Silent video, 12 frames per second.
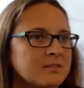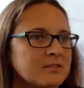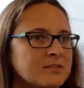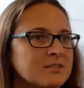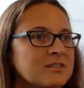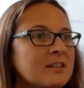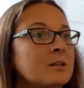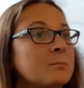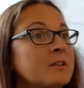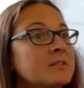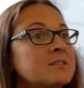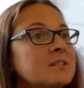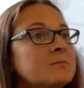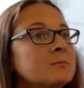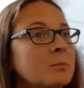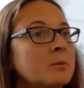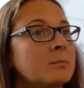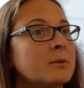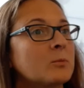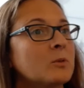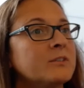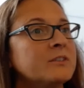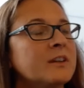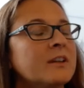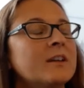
So sustainability will be a big one.